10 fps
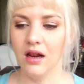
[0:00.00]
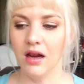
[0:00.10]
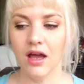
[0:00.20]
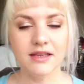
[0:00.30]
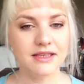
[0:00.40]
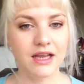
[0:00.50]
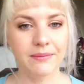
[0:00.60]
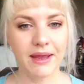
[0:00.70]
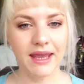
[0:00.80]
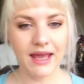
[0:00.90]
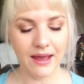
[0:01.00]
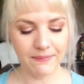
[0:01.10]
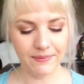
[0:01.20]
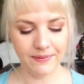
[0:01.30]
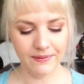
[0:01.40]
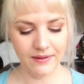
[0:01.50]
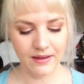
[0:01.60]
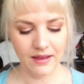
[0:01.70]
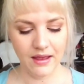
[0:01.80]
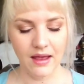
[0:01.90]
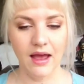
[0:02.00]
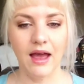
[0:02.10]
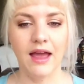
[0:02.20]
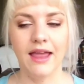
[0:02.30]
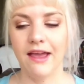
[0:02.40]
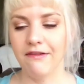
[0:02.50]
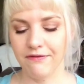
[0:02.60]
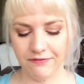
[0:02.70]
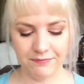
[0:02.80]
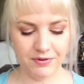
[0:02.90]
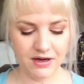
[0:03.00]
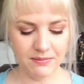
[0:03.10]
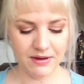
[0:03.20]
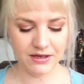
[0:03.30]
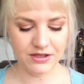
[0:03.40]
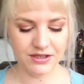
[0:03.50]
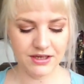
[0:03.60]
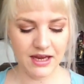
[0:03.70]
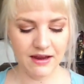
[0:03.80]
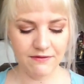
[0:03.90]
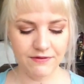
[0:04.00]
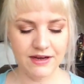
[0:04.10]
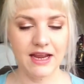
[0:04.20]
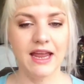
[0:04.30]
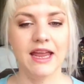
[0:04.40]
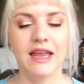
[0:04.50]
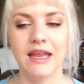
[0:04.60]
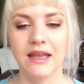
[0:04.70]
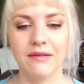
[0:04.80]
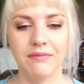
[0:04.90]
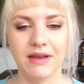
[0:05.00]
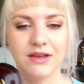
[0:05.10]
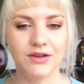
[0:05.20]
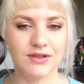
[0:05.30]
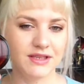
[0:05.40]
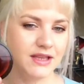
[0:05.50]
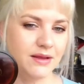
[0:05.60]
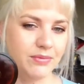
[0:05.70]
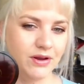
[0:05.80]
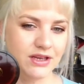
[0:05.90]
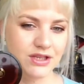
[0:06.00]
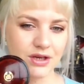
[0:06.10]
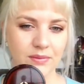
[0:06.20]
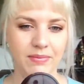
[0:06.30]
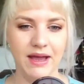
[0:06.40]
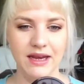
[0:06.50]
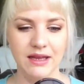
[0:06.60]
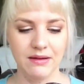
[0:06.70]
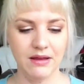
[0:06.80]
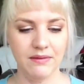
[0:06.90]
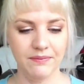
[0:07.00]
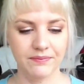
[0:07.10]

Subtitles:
lastly, on makeup, I have pretty much every day been using the Body Shop honey